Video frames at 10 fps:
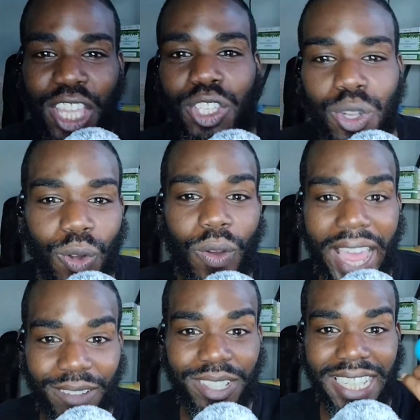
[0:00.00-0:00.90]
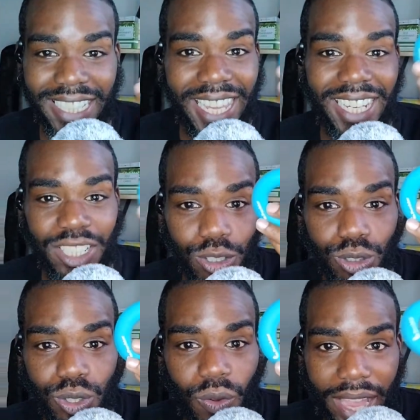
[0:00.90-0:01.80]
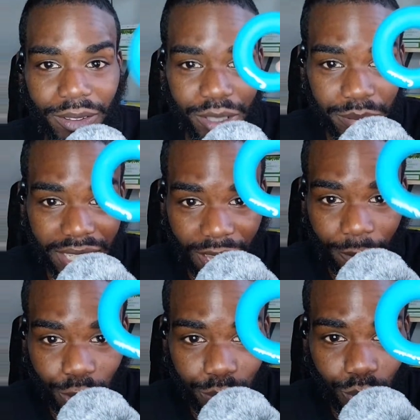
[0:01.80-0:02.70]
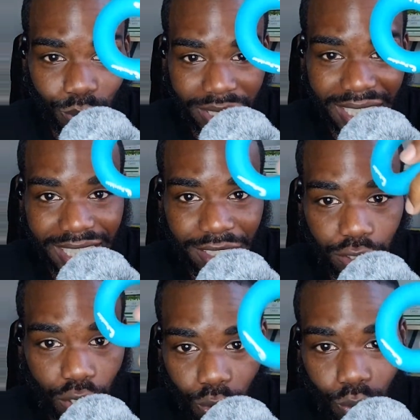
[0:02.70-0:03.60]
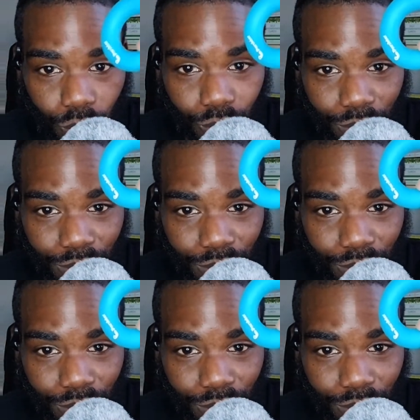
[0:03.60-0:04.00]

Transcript: You're gonna have to you're gonna have to be comfortable with these too.